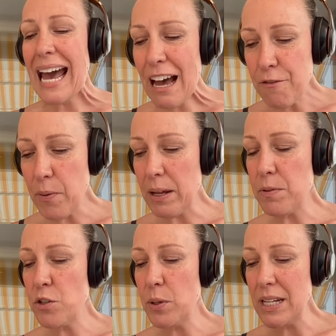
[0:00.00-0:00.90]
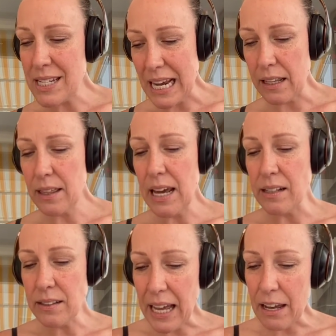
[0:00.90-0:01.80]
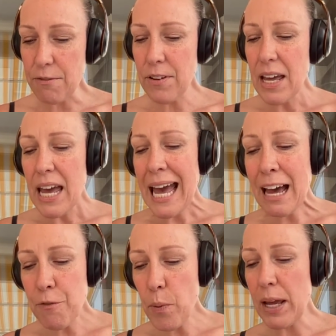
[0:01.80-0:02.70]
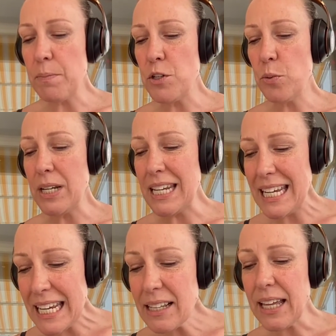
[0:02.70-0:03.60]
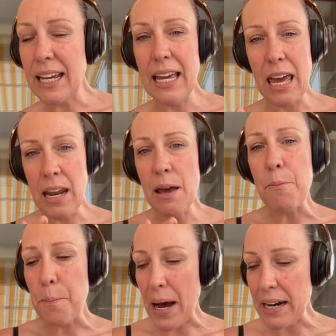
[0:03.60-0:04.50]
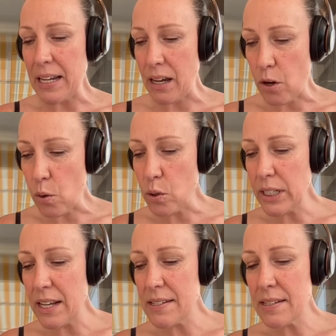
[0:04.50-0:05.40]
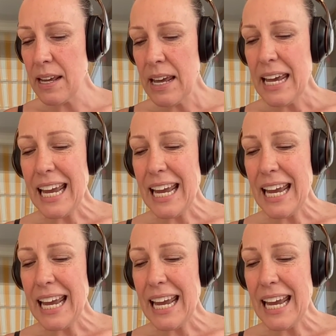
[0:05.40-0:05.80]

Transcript: halfway between death and life, halfway between healing and embodying wholeness,